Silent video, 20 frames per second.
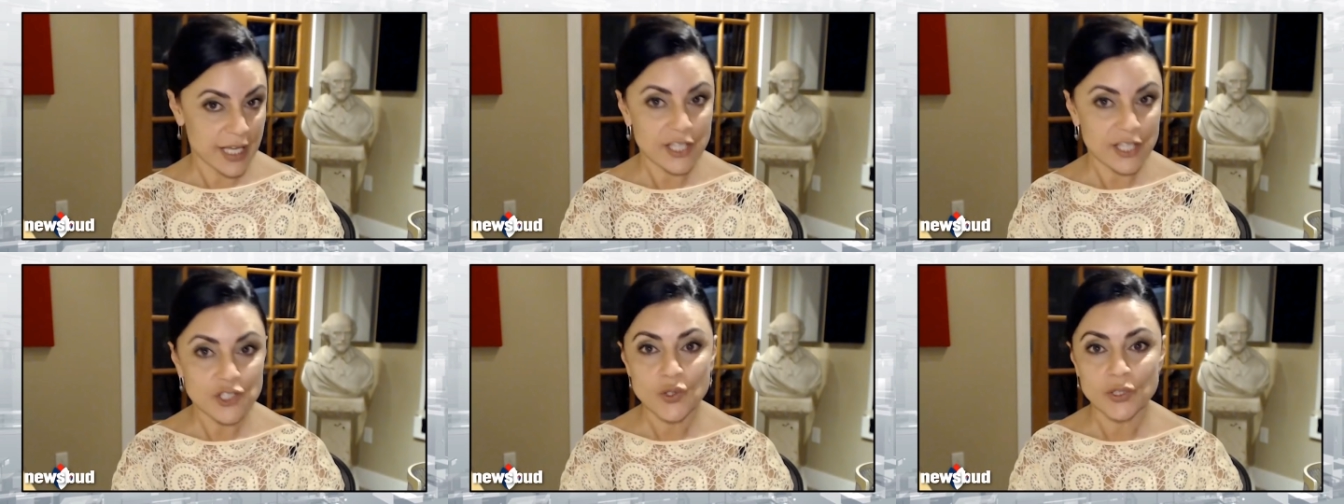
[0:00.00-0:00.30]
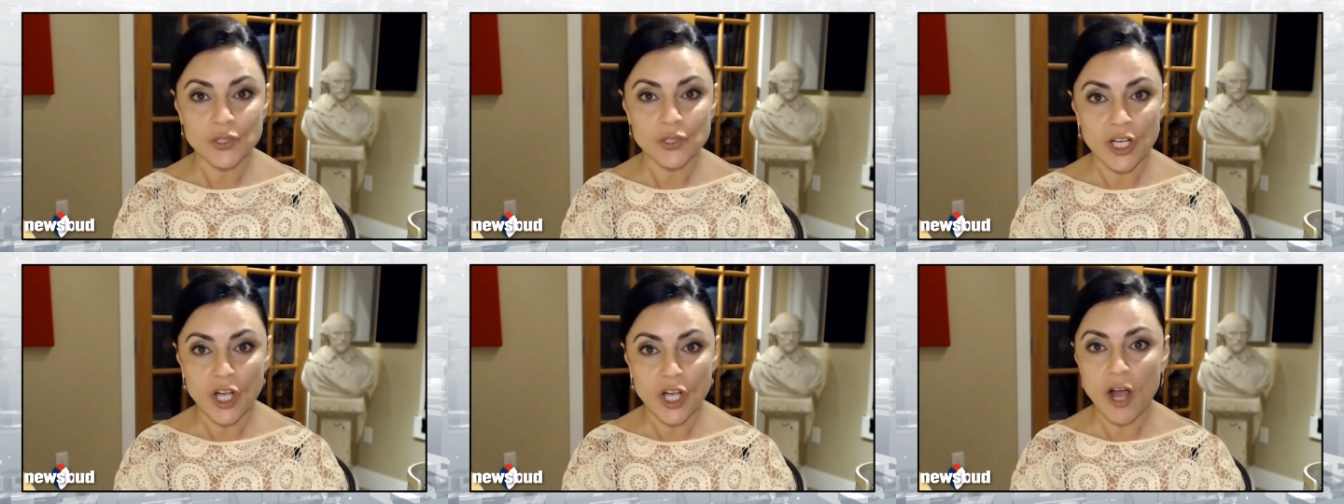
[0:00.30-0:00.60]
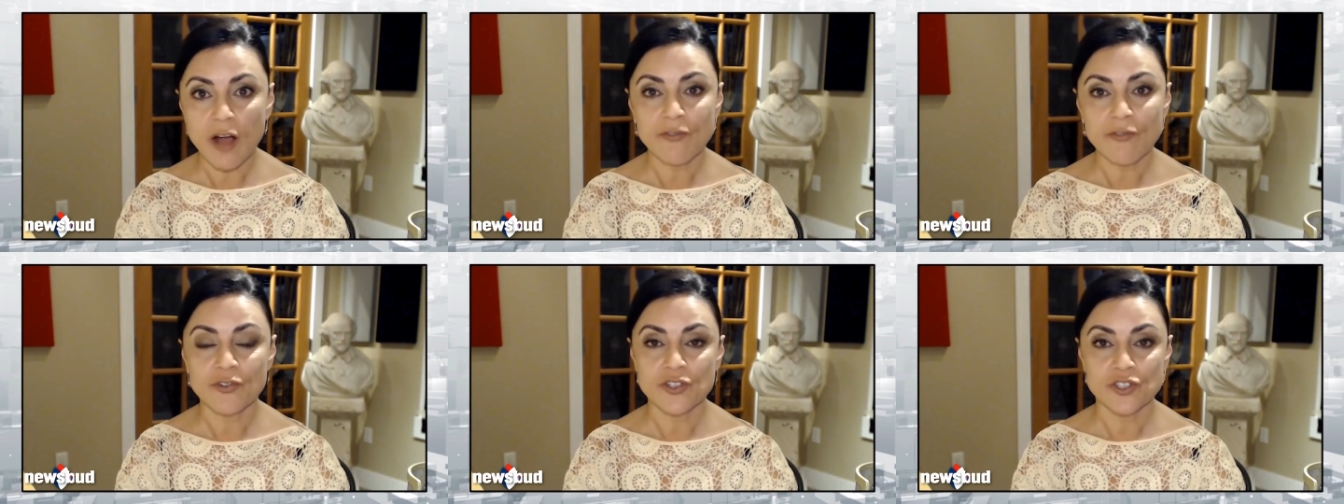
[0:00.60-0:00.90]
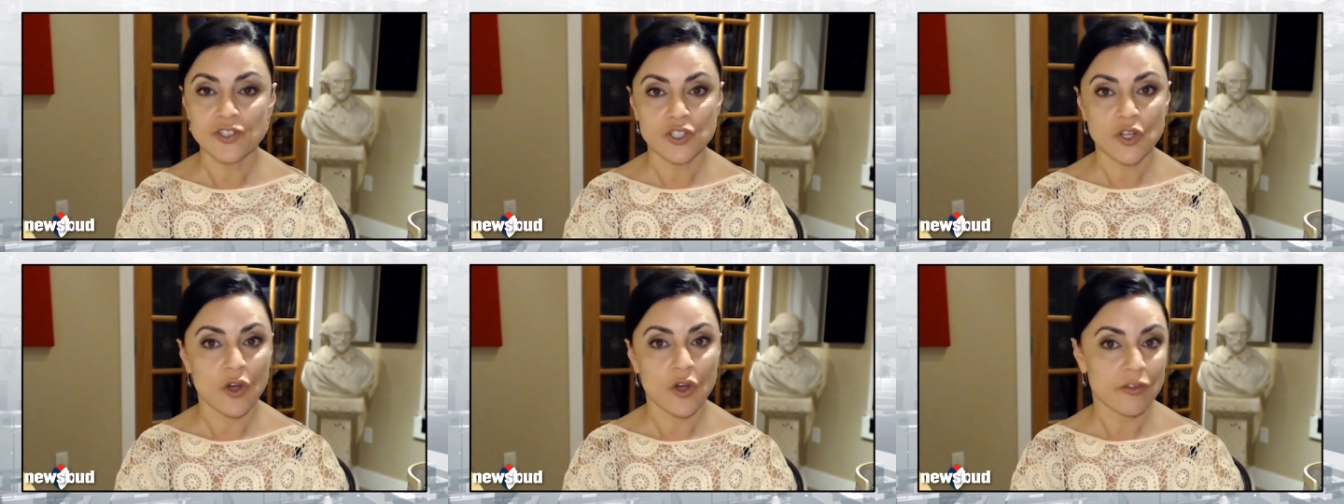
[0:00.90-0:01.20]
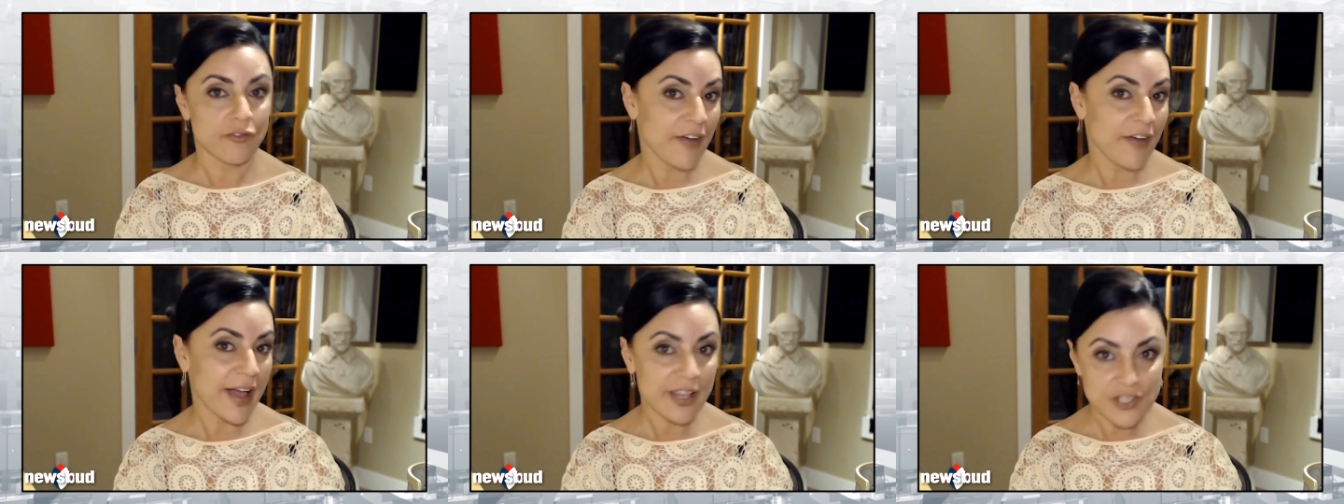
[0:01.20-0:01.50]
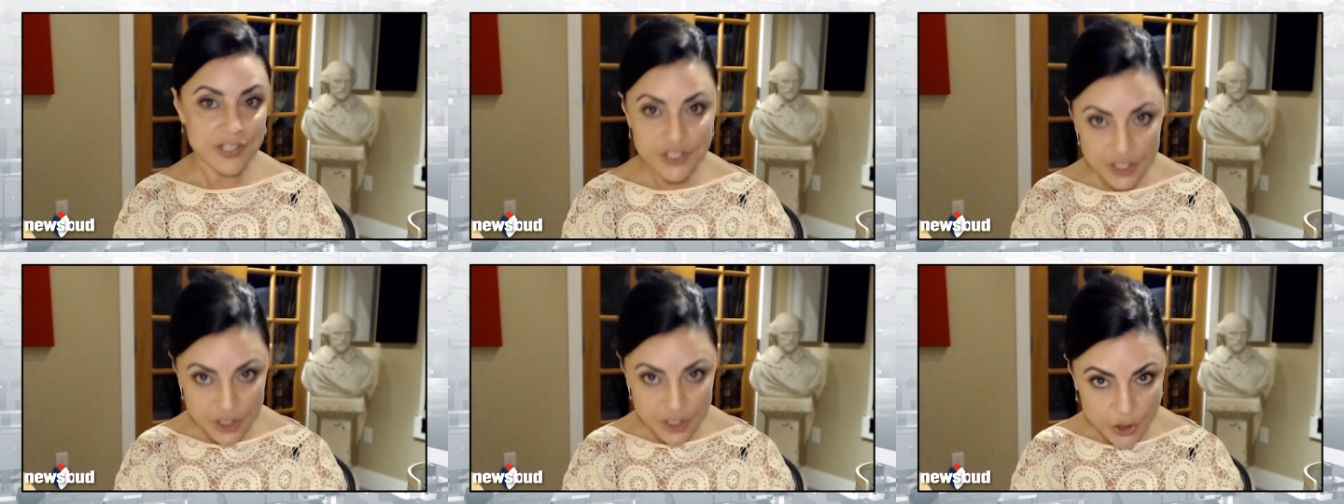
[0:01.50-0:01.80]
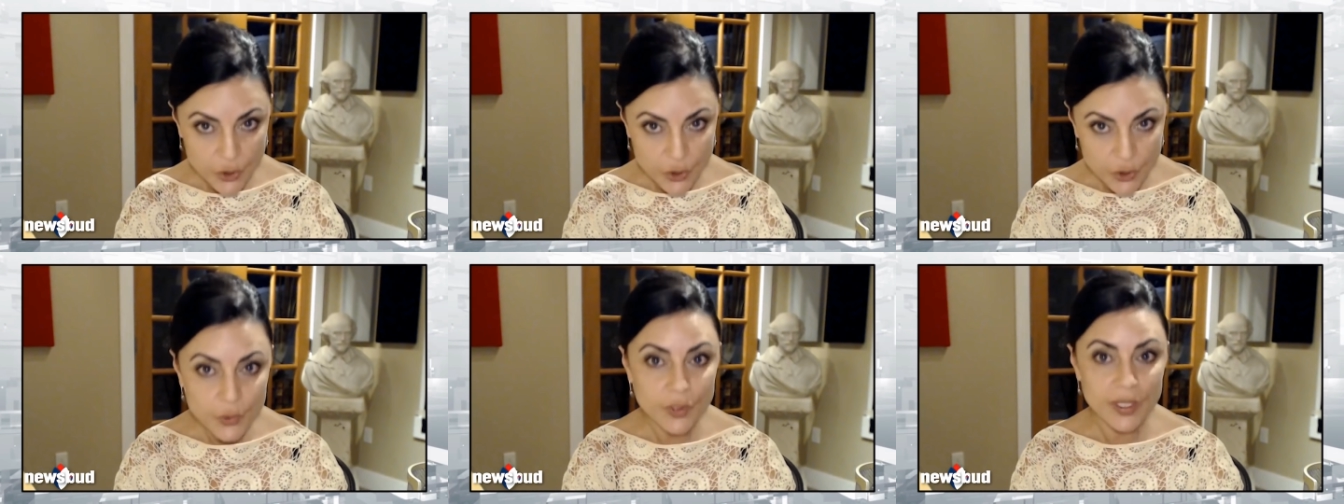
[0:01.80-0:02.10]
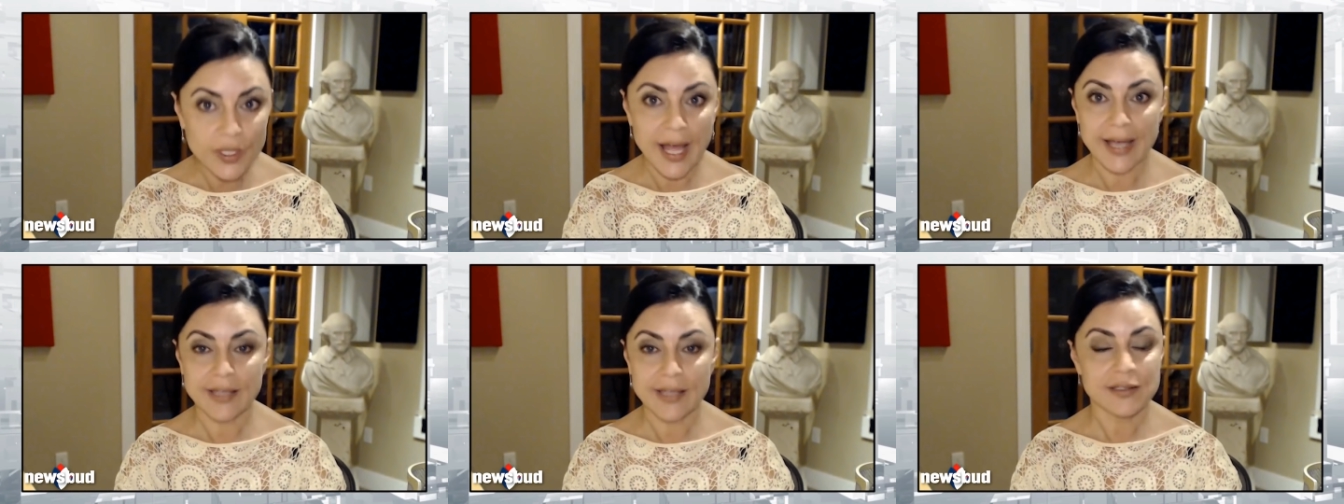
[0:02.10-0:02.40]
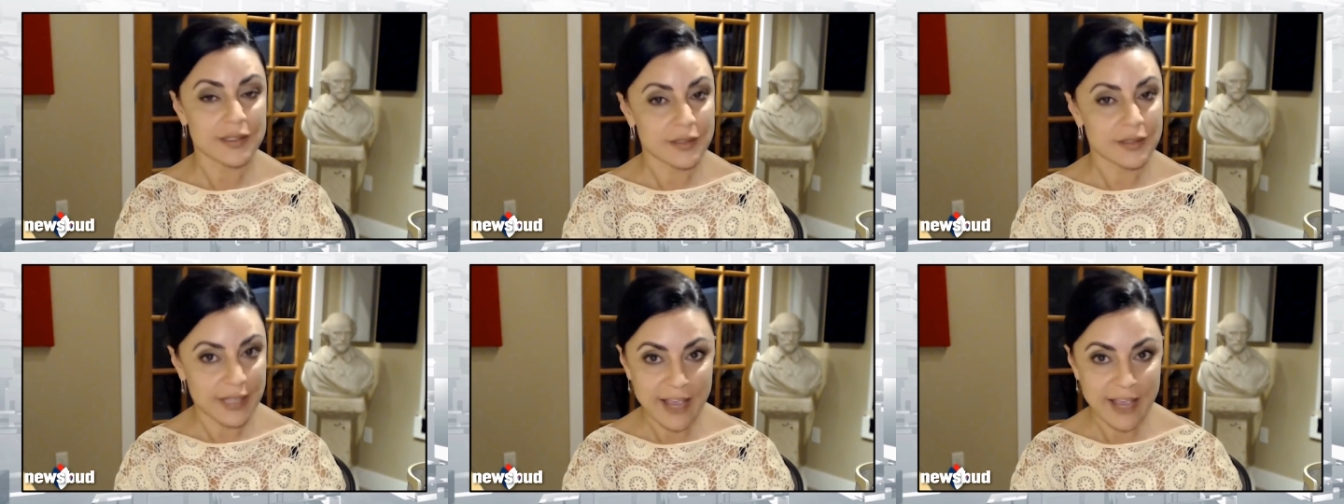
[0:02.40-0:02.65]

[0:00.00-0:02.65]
scheduled a conference call via secure lines